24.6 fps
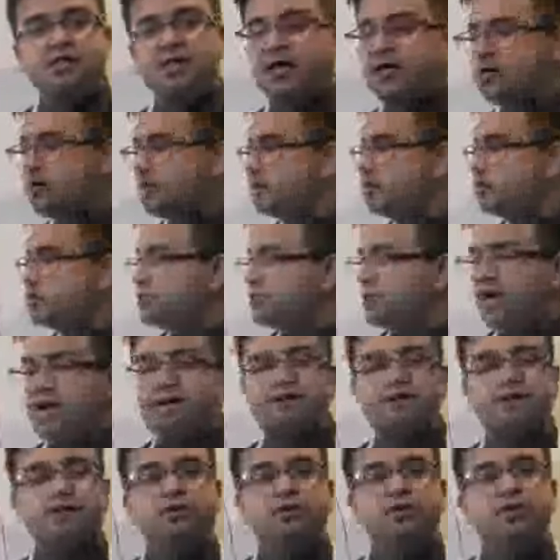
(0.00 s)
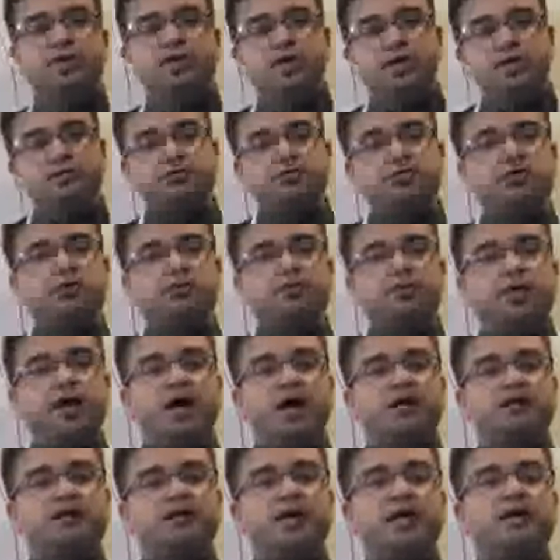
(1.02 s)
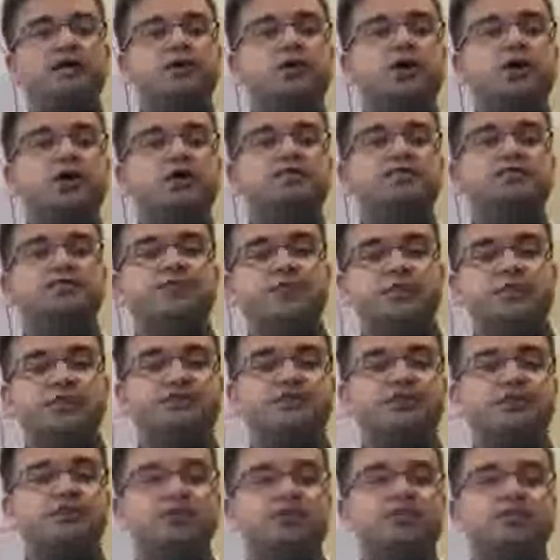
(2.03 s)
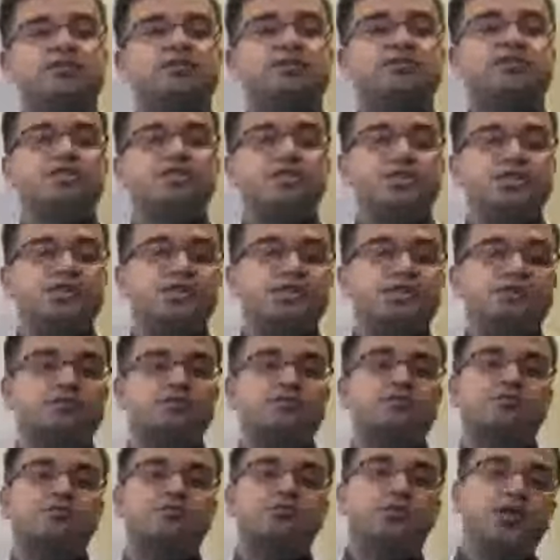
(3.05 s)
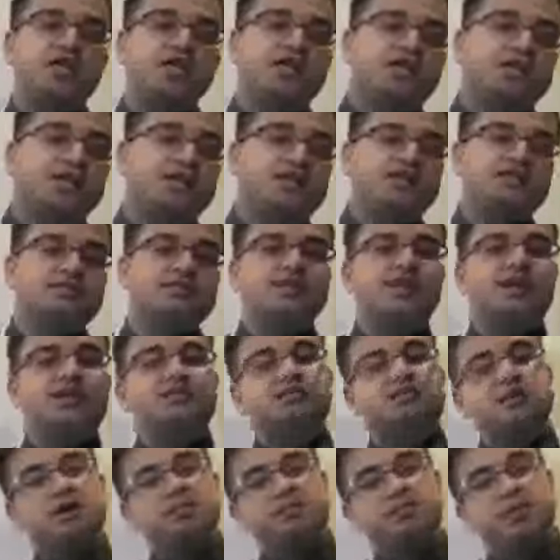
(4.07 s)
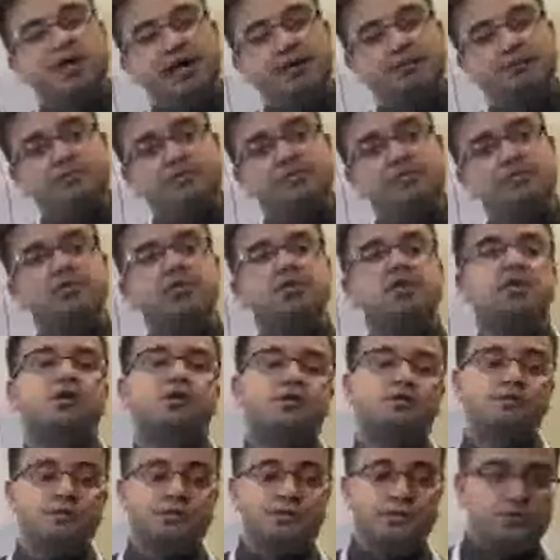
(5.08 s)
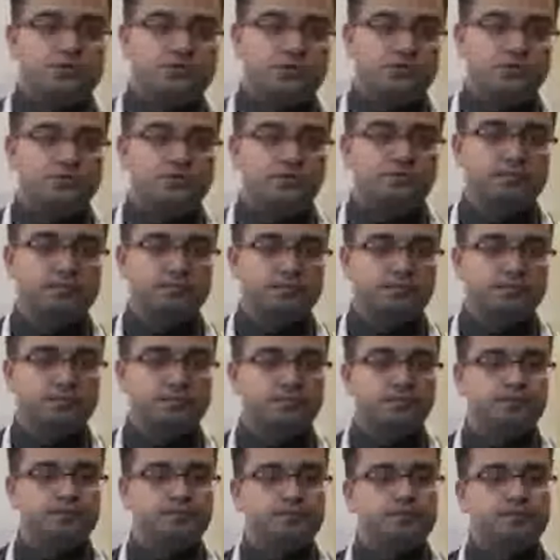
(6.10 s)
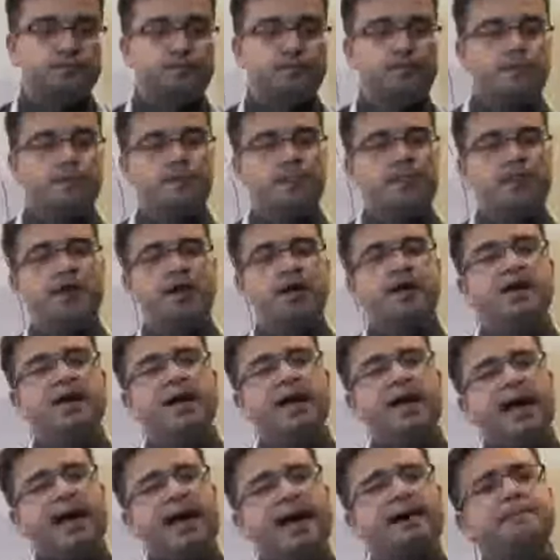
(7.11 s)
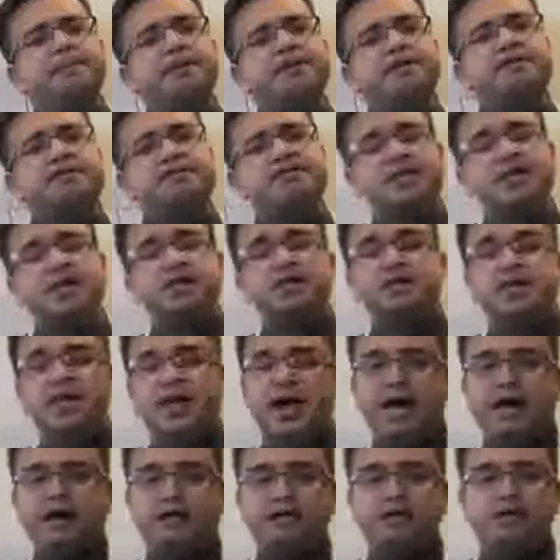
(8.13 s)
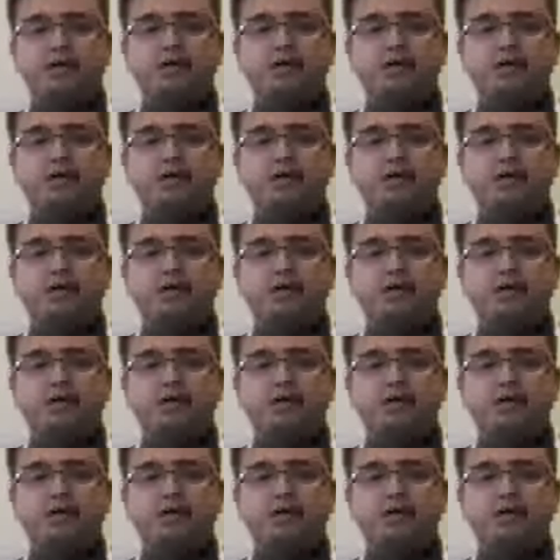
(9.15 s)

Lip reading: This can cause low levels of oxygen in the blood. These bugs can also produce toxins that can travel into the blood